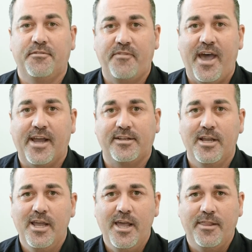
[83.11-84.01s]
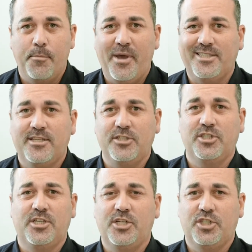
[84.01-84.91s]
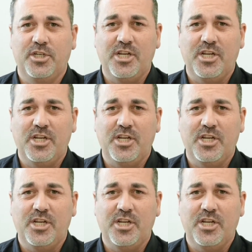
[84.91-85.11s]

In fact, they passed legislation